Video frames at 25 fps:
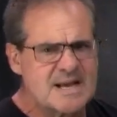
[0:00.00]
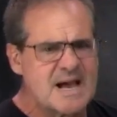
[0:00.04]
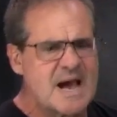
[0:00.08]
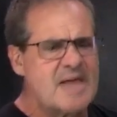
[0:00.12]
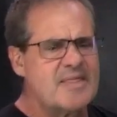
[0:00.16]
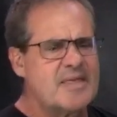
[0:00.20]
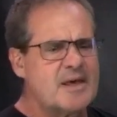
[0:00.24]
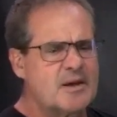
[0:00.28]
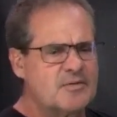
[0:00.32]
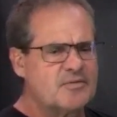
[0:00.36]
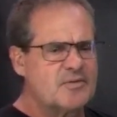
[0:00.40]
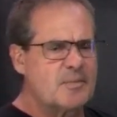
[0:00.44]

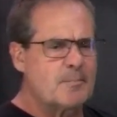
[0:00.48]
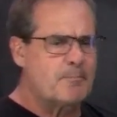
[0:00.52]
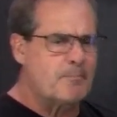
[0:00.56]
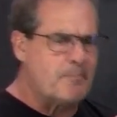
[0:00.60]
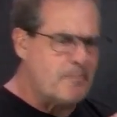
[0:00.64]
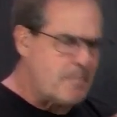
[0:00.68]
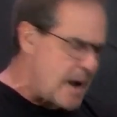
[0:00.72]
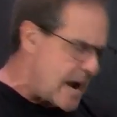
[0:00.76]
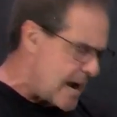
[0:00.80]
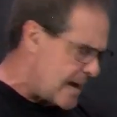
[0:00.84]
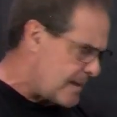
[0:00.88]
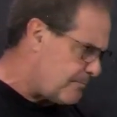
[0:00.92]
And then the
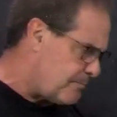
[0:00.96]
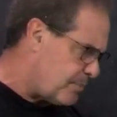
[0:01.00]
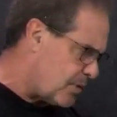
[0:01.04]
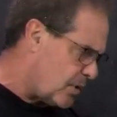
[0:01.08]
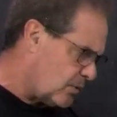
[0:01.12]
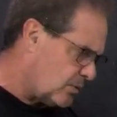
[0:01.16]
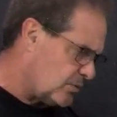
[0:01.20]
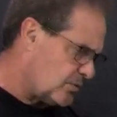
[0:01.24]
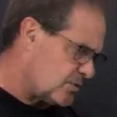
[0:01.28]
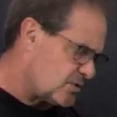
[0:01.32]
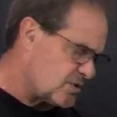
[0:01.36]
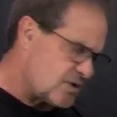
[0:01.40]

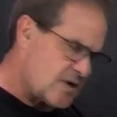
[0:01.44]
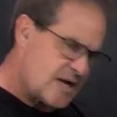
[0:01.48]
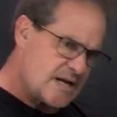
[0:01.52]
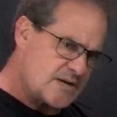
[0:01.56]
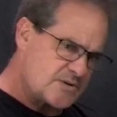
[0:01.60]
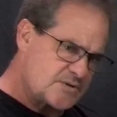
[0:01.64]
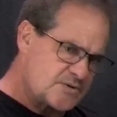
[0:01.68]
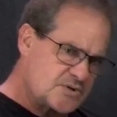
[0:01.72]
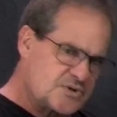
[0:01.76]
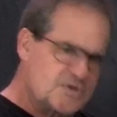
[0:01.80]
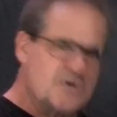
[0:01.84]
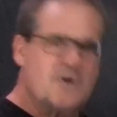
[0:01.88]
bipolar
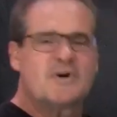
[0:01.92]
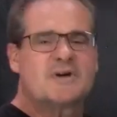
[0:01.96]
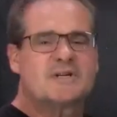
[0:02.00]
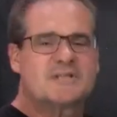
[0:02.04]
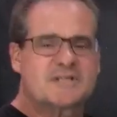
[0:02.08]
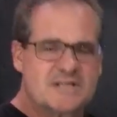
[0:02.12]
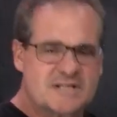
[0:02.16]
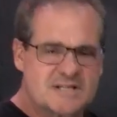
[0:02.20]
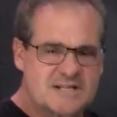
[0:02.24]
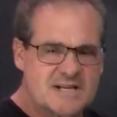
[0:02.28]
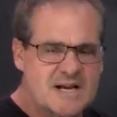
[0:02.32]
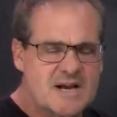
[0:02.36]
answer
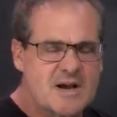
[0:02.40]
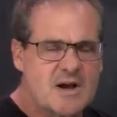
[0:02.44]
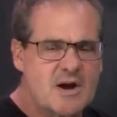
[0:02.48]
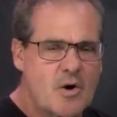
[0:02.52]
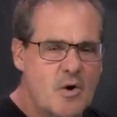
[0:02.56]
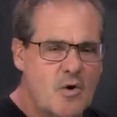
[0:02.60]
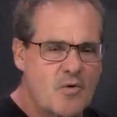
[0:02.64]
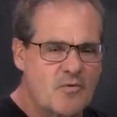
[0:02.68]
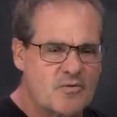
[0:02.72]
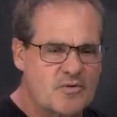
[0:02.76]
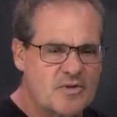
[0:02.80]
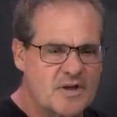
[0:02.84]
choices
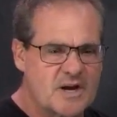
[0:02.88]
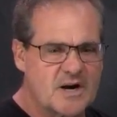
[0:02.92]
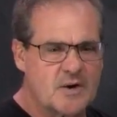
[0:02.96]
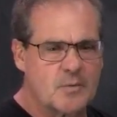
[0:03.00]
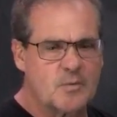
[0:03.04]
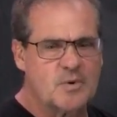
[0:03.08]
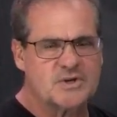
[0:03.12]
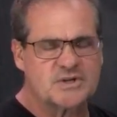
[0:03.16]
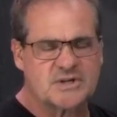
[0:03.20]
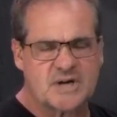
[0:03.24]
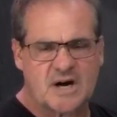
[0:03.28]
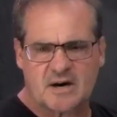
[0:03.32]
over there,
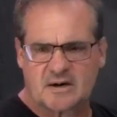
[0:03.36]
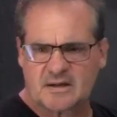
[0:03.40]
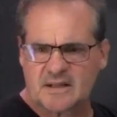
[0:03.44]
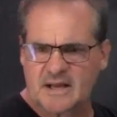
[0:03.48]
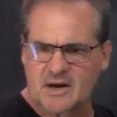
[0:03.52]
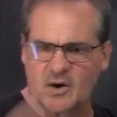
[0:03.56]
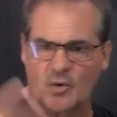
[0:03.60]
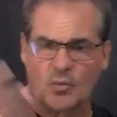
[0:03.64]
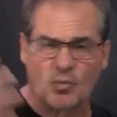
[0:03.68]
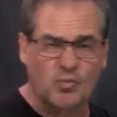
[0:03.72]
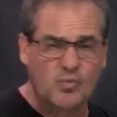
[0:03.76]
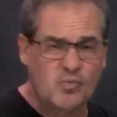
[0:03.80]
which are
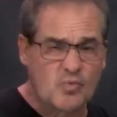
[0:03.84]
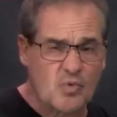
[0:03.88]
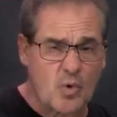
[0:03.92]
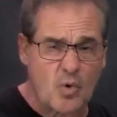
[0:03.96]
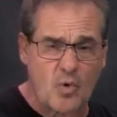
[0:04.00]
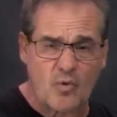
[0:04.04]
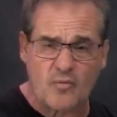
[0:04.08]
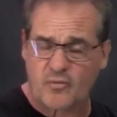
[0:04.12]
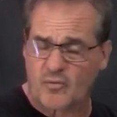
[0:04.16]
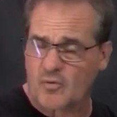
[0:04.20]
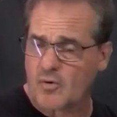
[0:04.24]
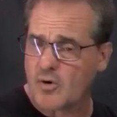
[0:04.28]
like a
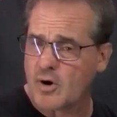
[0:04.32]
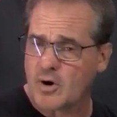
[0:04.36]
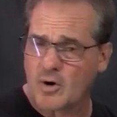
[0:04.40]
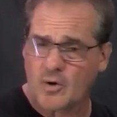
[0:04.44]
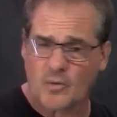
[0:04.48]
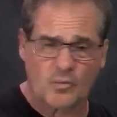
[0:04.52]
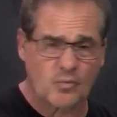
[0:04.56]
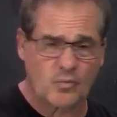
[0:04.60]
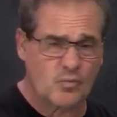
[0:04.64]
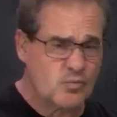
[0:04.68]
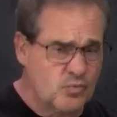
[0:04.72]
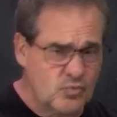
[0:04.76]

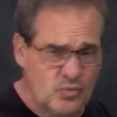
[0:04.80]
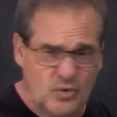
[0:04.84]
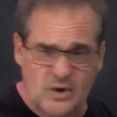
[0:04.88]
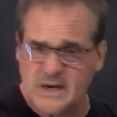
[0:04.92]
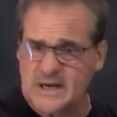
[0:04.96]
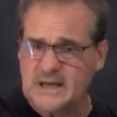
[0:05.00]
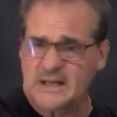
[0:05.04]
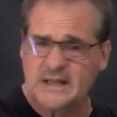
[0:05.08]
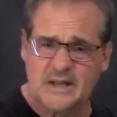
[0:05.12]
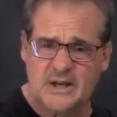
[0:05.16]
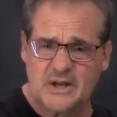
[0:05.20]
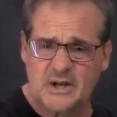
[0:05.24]
overall
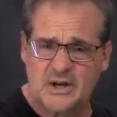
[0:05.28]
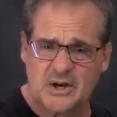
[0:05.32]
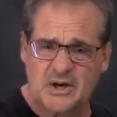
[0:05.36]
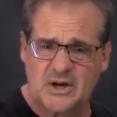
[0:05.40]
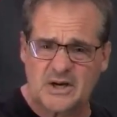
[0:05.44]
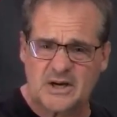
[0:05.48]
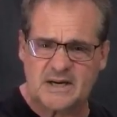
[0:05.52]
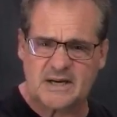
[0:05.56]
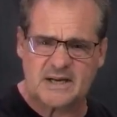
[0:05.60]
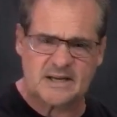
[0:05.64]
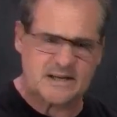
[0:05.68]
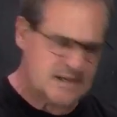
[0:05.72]
really
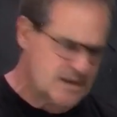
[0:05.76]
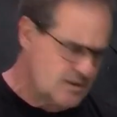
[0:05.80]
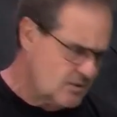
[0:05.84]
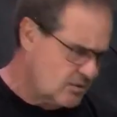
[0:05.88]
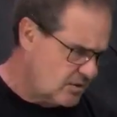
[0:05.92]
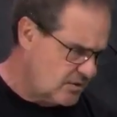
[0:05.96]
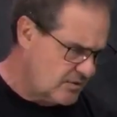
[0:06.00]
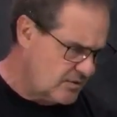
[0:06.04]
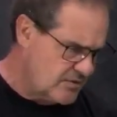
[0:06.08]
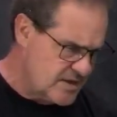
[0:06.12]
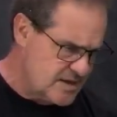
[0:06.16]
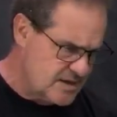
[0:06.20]
good, and then
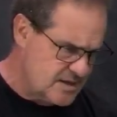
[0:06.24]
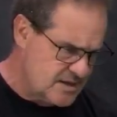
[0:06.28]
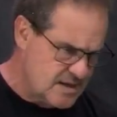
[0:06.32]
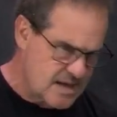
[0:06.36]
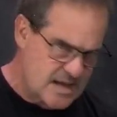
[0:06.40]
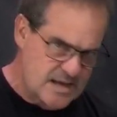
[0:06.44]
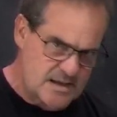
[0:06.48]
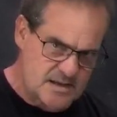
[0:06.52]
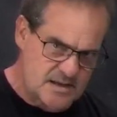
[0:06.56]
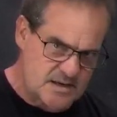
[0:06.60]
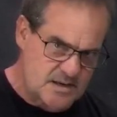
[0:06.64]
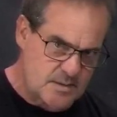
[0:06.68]
all the
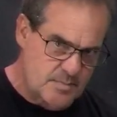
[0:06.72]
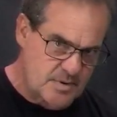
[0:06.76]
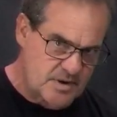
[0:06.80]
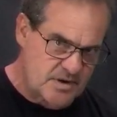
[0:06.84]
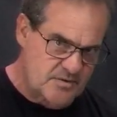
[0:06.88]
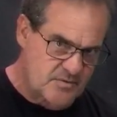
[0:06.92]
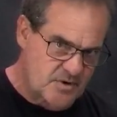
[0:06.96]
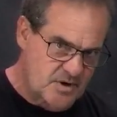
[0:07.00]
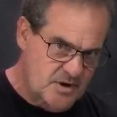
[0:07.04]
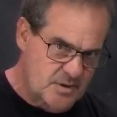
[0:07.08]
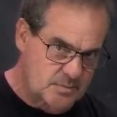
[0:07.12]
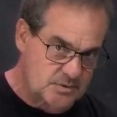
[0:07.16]

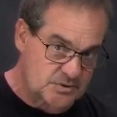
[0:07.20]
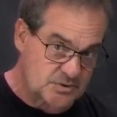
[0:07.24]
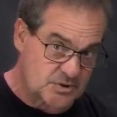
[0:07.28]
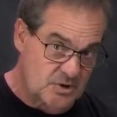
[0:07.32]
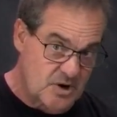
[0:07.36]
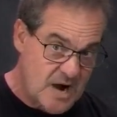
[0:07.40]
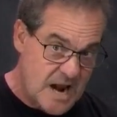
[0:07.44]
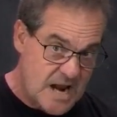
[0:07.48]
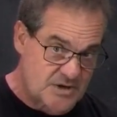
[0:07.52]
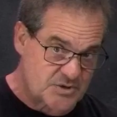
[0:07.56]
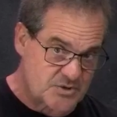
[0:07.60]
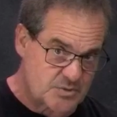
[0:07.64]
independent variables
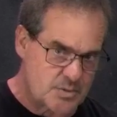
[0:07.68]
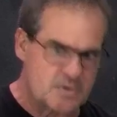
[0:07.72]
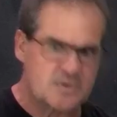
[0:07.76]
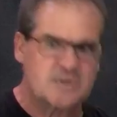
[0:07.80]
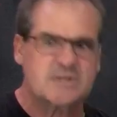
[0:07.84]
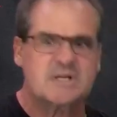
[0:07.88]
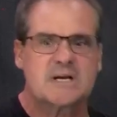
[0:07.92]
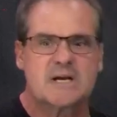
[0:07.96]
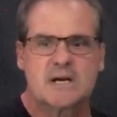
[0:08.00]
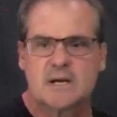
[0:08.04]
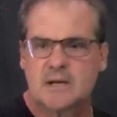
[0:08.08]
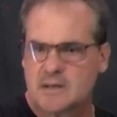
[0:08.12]
or
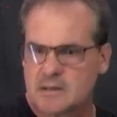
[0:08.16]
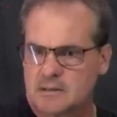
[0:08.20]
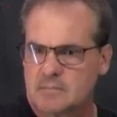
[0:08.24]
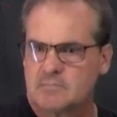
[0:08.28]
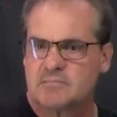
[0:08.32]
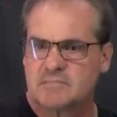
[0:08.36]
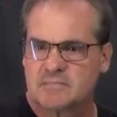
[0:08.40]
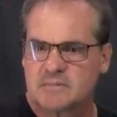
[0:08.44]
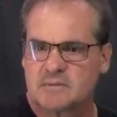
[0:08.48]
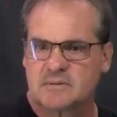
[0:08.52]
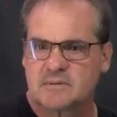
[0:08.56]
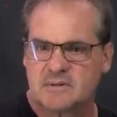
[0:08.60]
attributes,
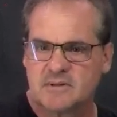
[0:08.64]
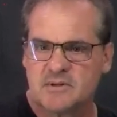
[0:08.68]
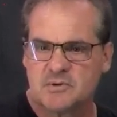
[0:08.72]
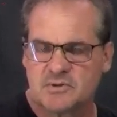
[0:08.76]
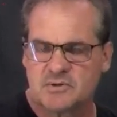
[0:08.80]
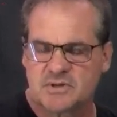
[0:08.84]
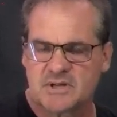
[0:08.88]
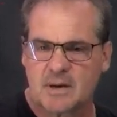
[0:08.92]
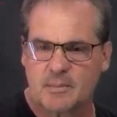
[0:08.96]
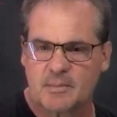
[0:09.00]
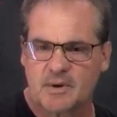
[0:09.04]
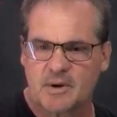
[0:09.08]
you
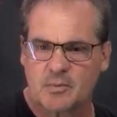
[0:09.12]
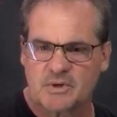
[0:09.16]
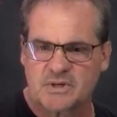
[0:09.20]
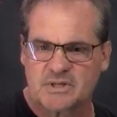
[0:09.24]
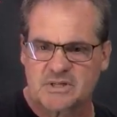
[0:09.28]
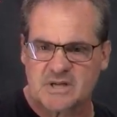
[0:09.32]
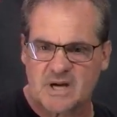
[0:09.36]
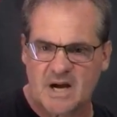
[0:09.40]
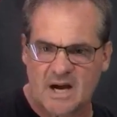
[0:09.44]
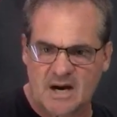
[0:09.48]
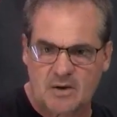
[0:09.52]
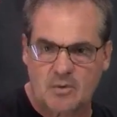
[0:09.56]
tell me we
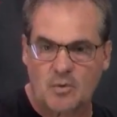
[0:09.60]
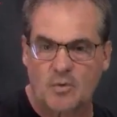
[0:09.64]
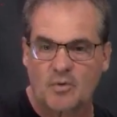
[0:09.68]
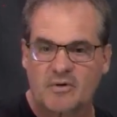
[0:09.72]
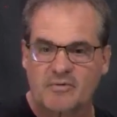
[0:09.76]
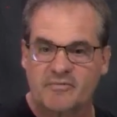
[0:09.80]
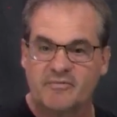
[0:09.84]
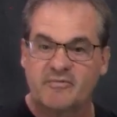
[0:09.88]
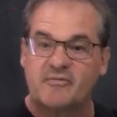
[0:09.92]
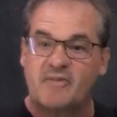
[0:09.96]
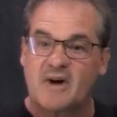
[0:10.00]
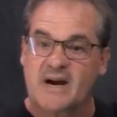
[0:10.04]
suck,
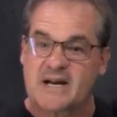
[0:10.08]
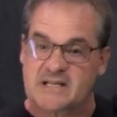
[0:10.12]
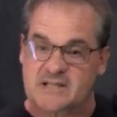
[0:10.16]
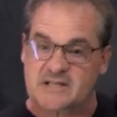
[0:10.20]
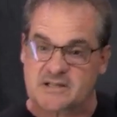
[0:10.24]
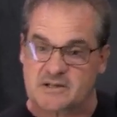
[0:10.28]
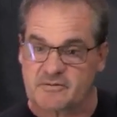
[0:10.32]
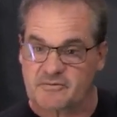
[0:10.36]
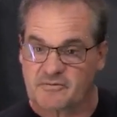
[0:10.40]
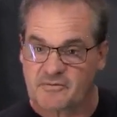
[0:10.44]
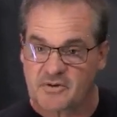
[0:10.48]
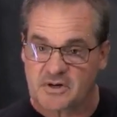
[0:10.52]
or
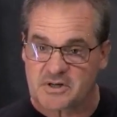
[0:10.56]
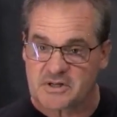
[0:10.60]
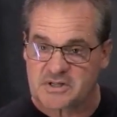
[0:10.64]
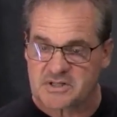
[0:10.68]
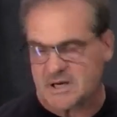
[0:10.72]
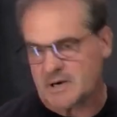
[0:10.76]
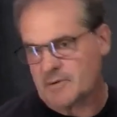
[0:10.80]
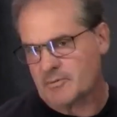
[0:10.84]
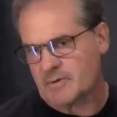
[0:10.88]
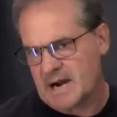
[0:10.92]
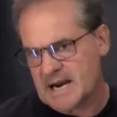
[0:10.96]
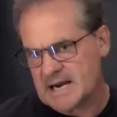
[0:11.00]
vice
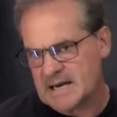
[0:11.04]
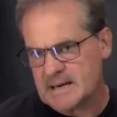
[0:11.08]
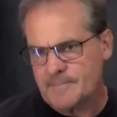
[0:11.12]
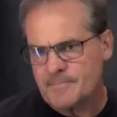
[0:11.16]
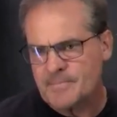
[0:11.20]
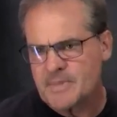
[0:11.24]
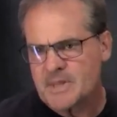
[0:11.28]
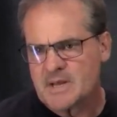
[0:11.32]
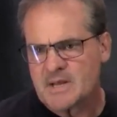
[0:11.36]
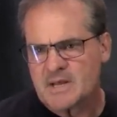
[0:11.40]
versa, right?